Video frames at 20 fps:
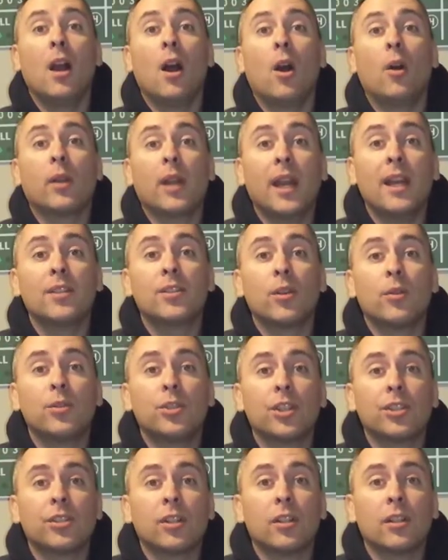Okay, so
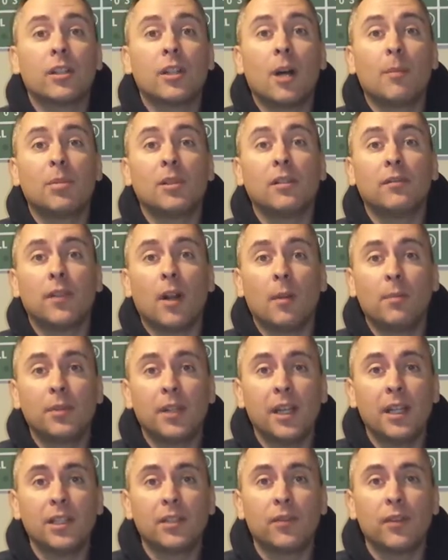just a couple of
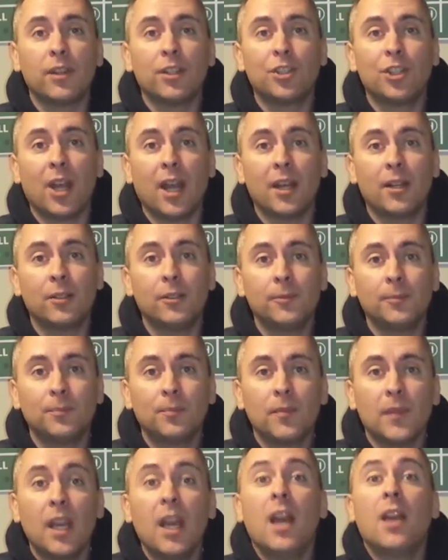updates for the channel.
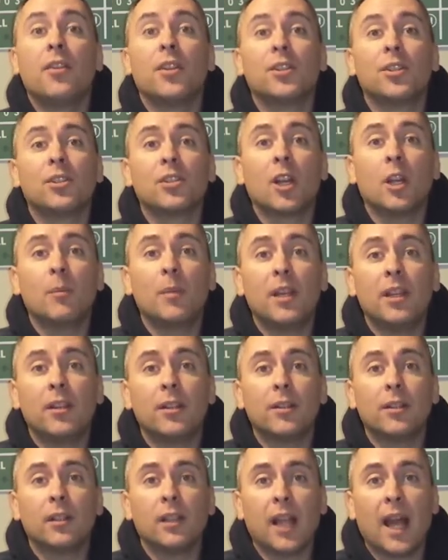This is going to be
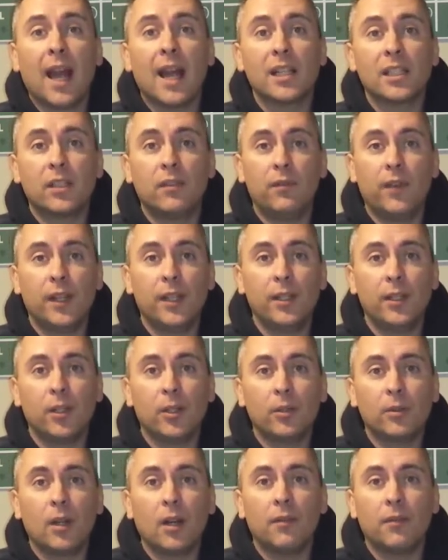the last
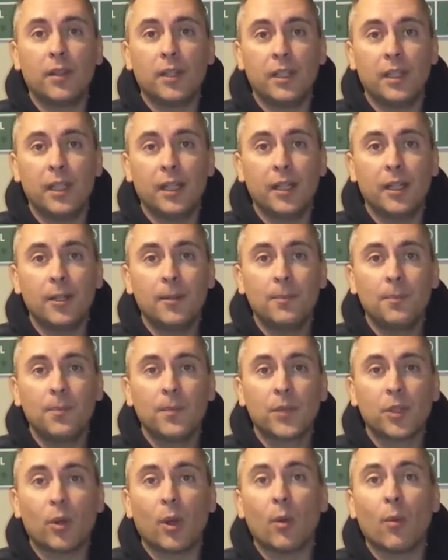video of the year,
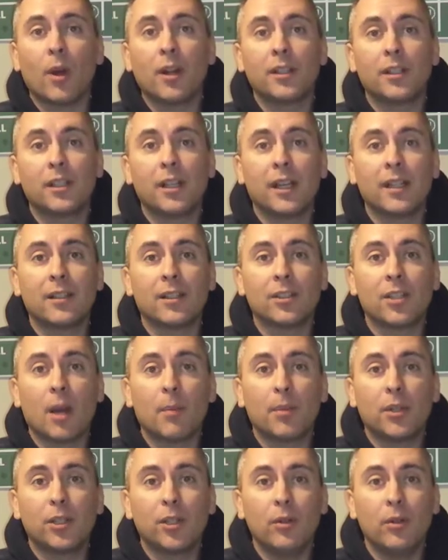so I wanted to take this
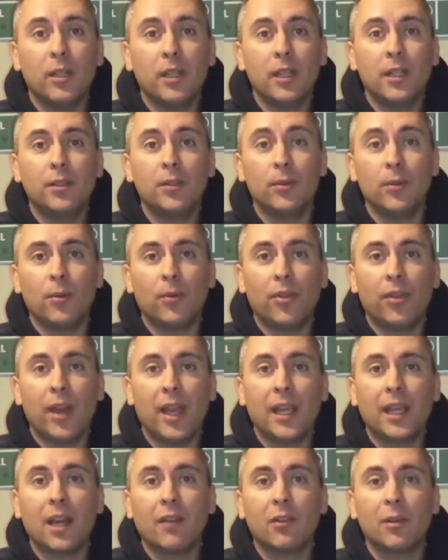opportunity to
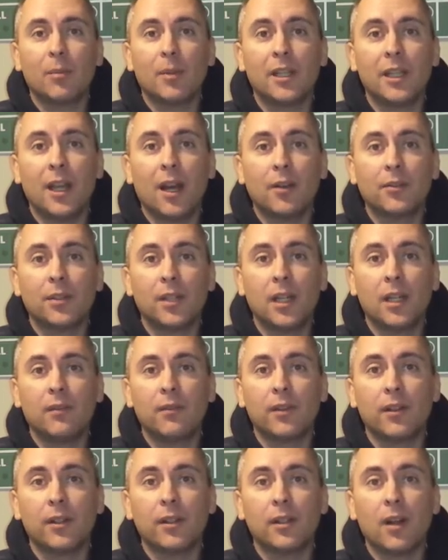thank everybody out there
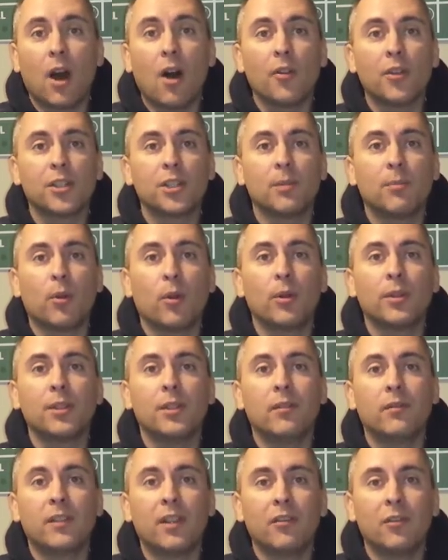for all the support that
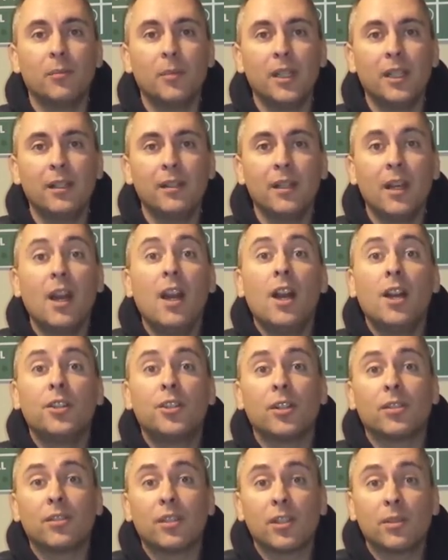you've given me.
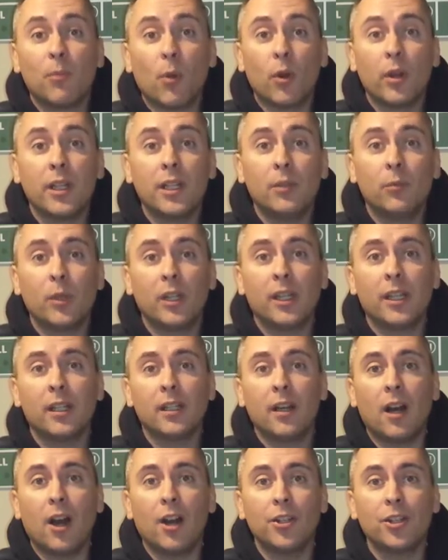Just this morning, we
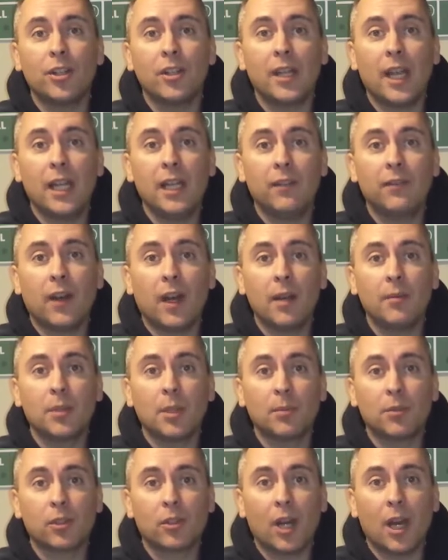hit 185
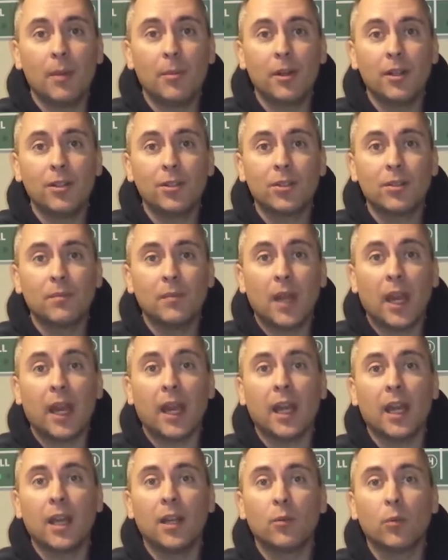subscribers,
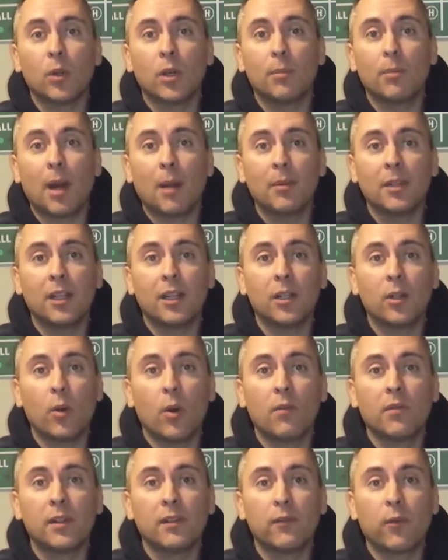and we're probably going to go
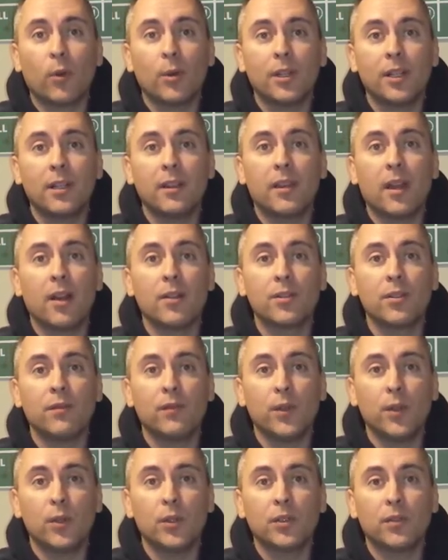over 14,000
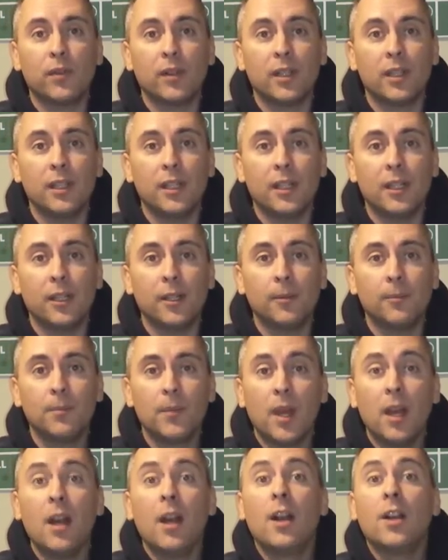views for the year.
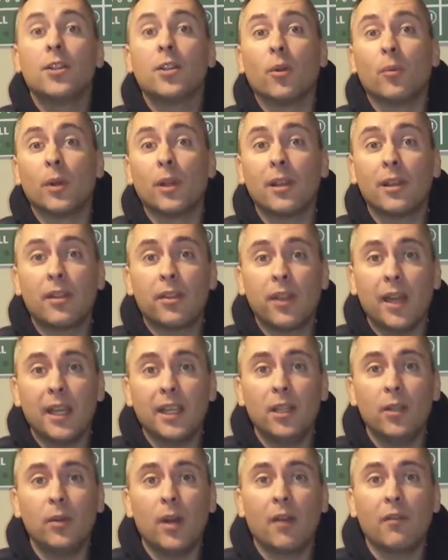So really,
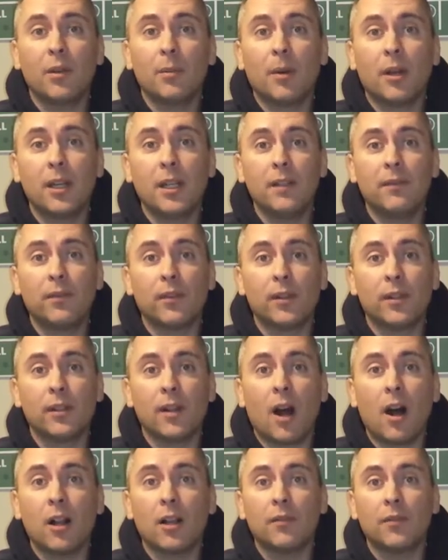thank you everybody for
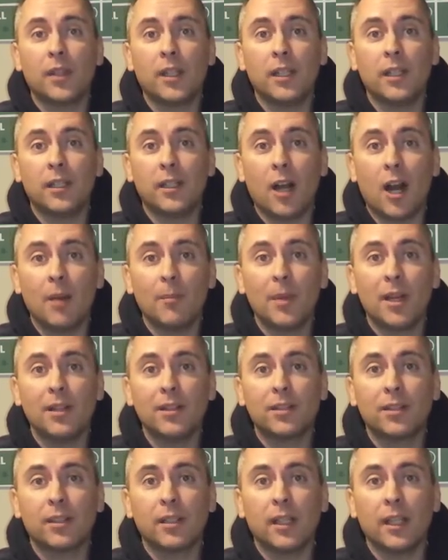all of the
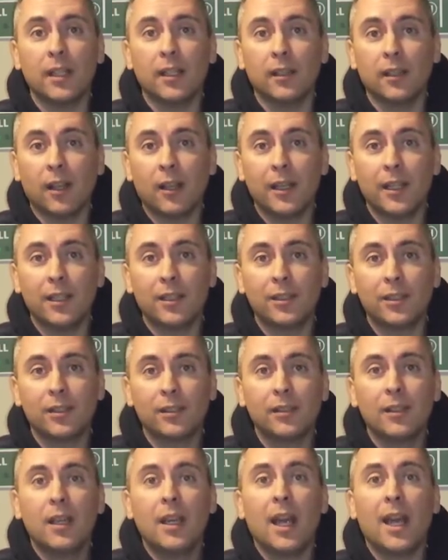comments and
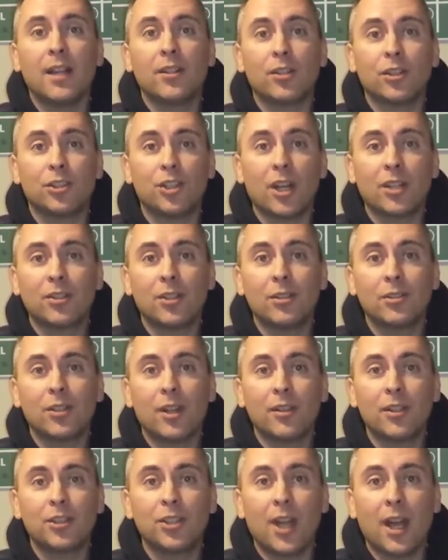likes and suggestions
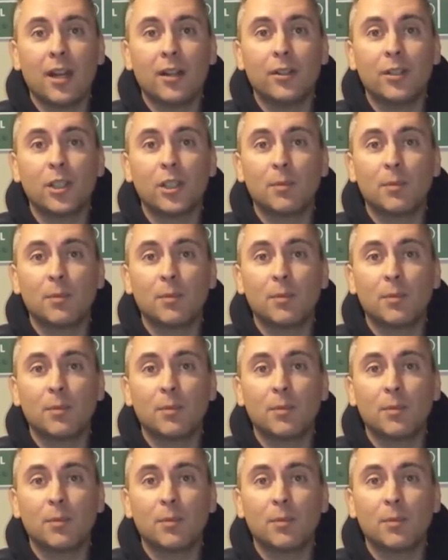on the channel.